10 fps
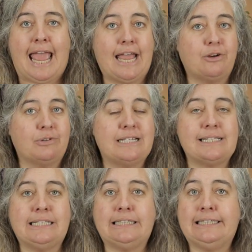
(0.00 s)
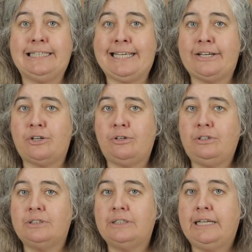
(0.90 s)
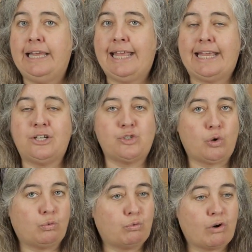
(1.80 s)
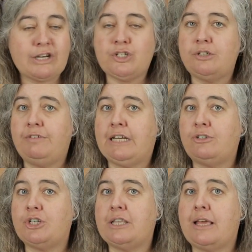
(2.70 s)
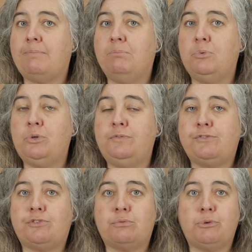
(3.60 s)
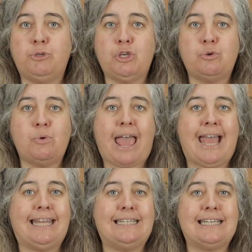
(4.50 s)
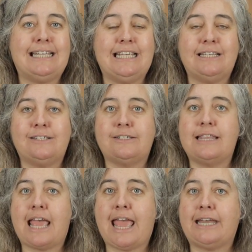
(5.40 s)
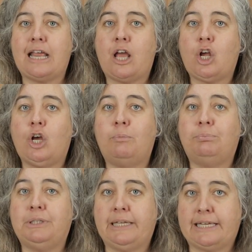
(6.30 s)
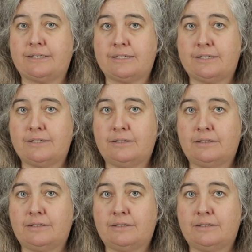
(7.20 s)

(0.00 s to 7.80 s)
Anger is clear. It is a rush of energy that moves through you and is then complete.